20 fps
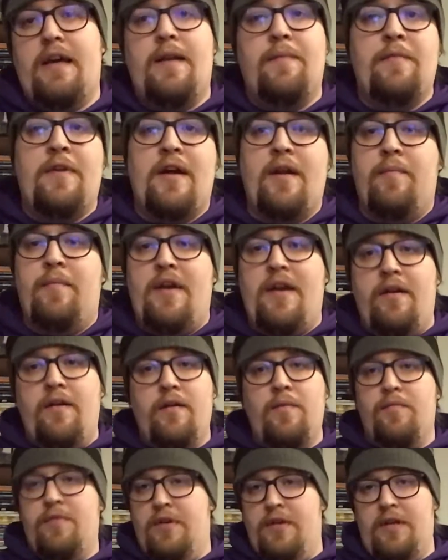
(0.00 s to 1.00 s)
I'm not a painter,
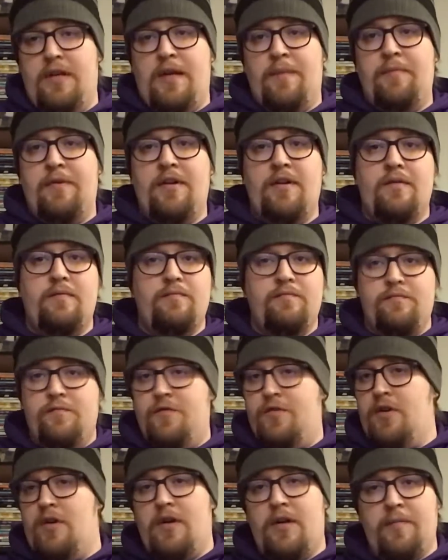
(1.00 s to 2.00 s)
but I'm gonna
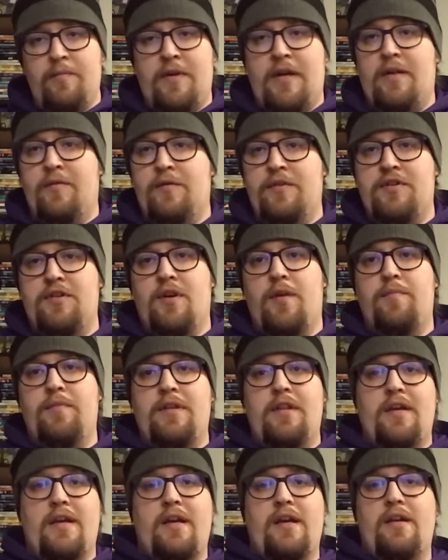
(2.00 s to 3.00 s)
draw on mine with Sharpie
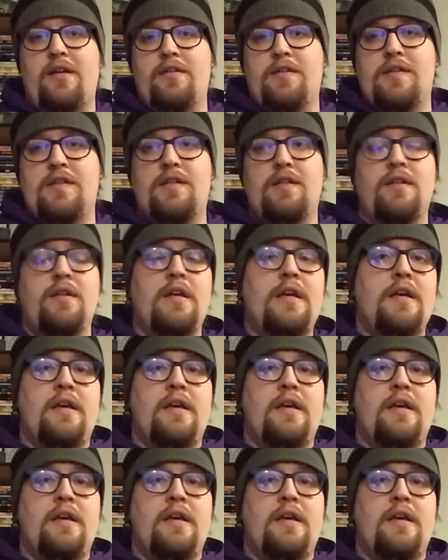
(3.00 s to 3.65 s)
like I used to